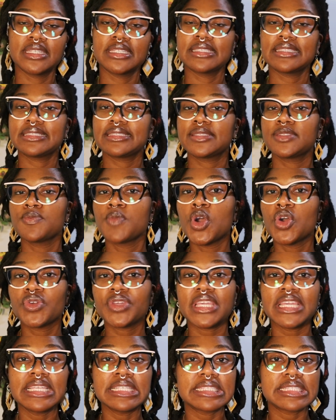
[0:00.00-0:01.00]

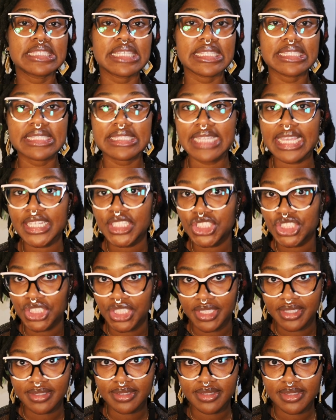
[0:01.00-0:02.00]
Smoking
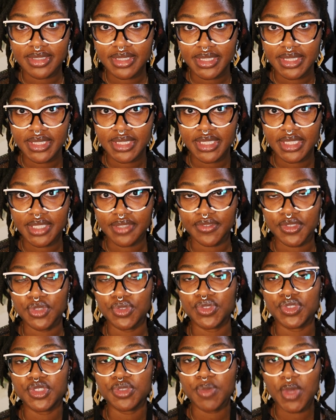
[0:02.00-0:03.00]
cessation. If
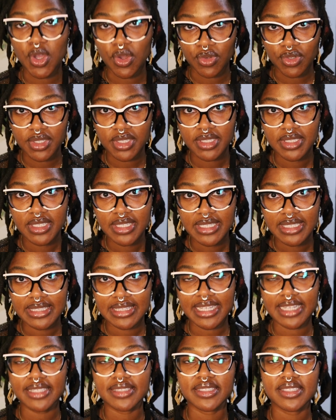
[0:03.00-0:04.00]
you smoke,
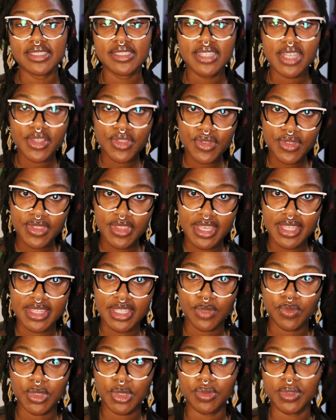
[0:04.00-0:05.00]
that is another thing
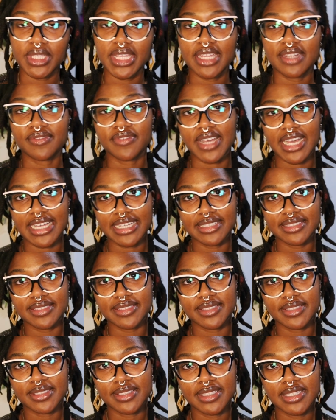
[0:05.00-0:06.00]
that we will
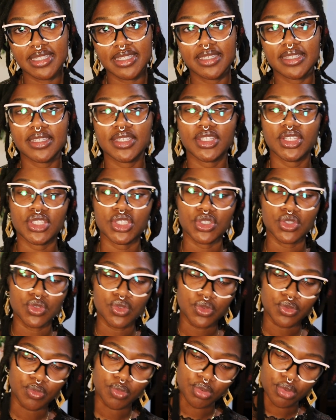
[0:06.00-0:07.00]
advise
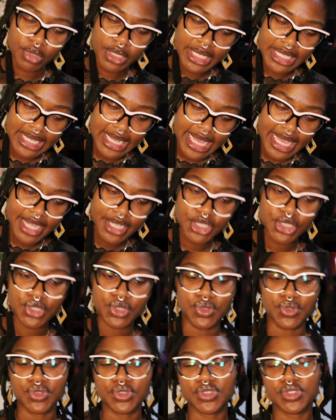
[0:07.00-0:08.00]
you bring an end
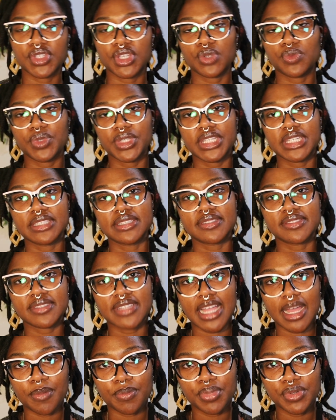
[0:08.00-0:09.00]
to so that we can
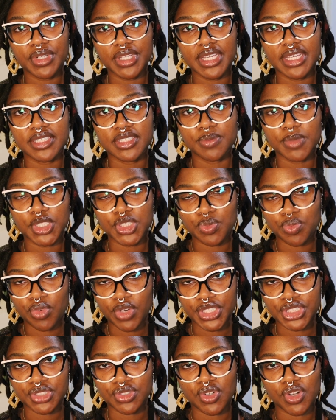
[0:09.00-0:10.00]
stop putting as much
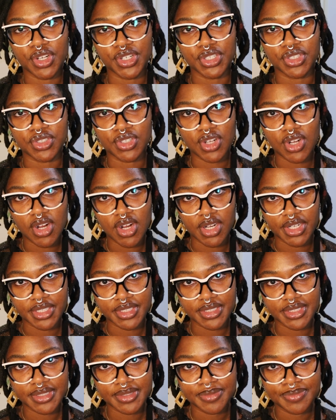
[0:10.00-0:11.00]
pressure on your
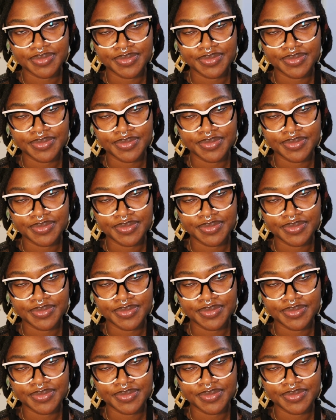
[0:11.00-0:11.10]
heart.